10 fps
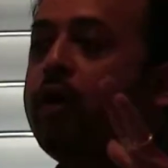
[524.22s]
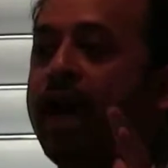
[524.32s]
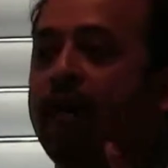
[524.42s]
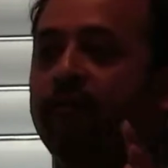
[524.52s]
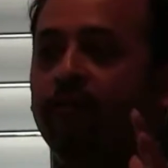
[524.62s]
to
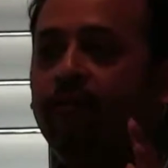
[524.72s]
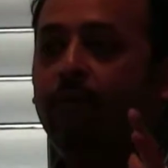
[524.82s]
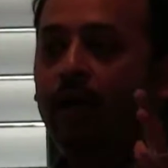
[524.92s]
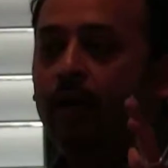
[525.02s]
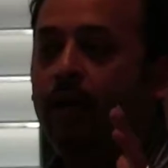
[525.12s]
have
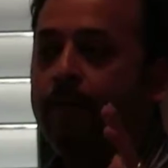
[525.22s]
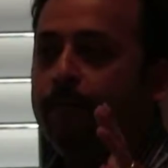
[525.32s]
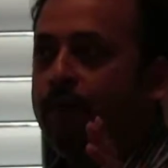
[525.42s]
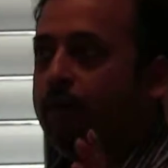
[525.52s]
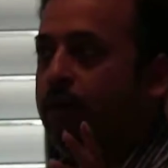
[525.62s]

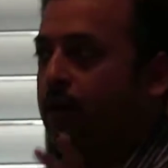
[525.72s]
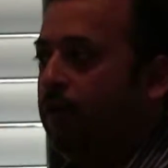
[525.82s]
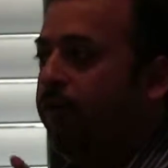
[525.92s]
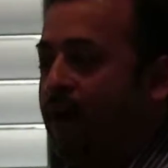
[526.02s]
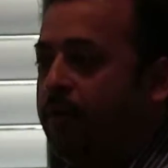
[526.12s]

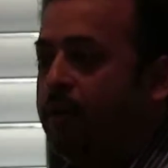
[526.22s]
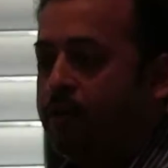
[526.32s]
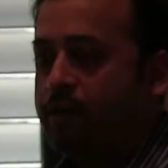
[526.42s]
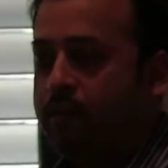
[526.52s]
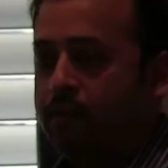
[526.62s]

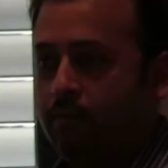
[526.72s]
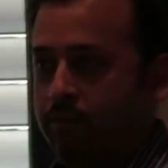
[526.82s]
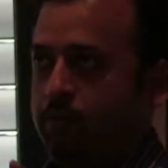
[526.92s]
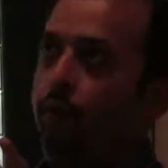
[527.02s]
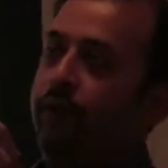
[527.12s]
fibers
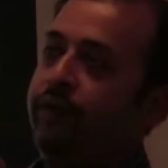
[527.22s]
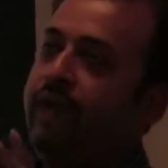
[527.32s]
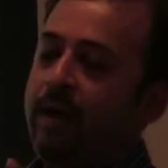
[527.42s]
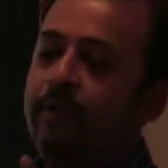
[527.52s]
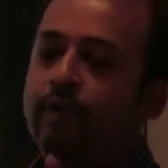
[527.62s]
with the
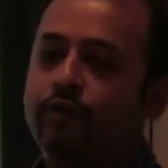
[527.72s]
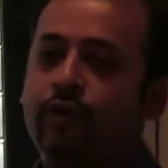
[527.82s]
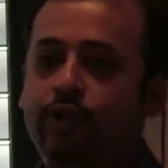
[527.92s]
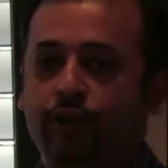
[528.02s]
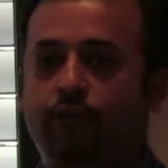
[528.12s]
diameters
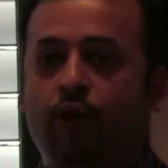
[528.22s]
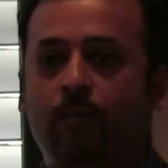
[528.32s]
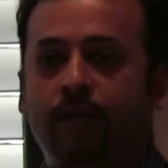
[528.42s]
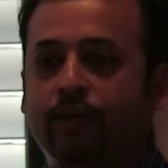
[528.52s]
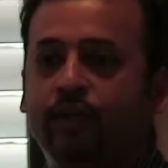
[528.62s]
ranging
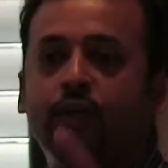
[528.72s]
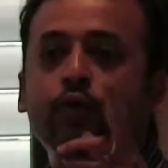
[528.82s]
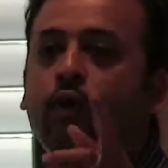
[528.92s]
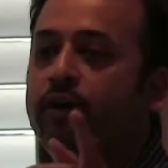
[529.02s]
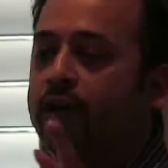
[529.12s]
from, let's say,
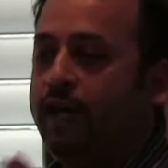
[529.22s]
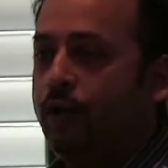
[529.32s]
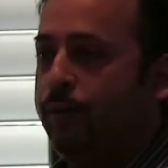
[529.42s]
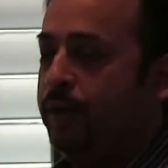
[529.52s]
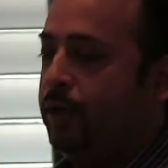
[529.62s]
200
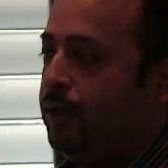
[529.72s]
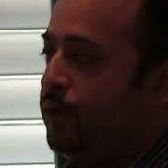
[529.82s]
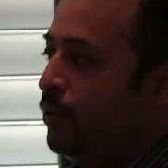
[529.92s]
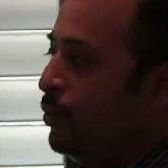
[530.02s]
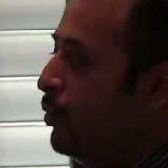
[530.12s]

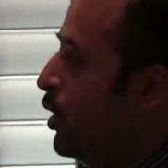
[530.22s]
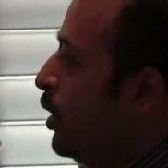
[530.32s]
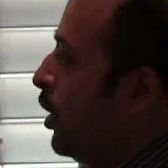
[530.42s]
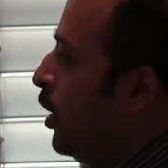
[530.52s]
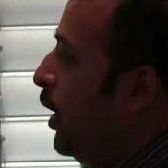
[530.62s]
nanometers to
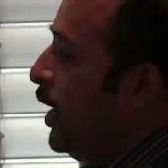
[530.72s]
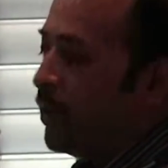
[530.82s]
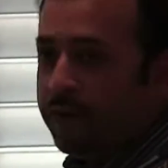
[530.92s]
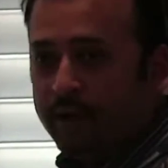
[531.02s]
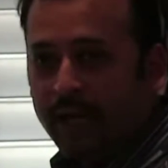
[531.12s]

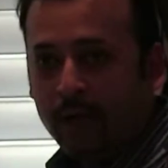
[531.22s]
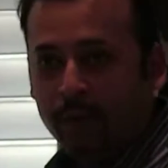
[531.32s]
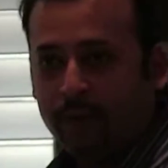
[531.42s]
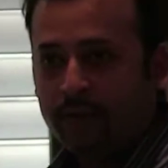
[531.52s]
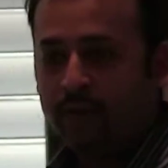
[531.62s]
800
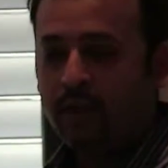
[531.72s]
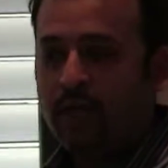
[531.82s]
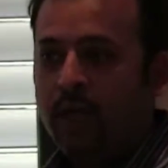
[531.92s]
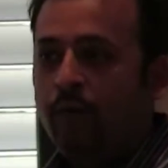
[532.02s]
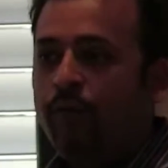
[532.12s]
nanometers,
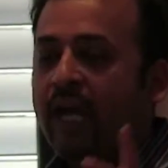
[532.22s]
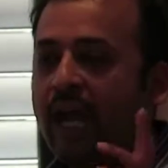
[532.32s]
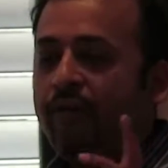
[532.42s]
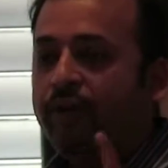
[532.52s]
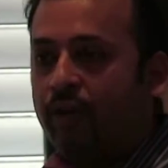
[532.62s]
we
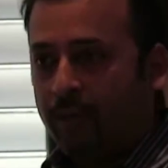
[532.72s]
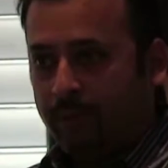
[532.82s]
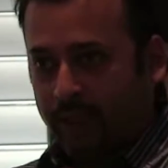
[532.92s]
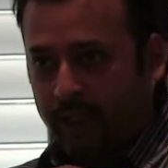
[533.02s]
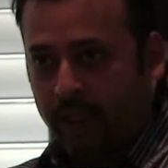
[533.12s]
have
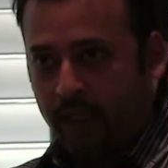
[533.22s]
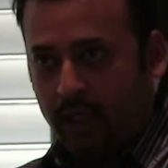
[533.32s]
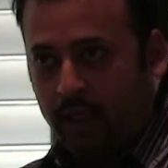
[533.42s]
developed a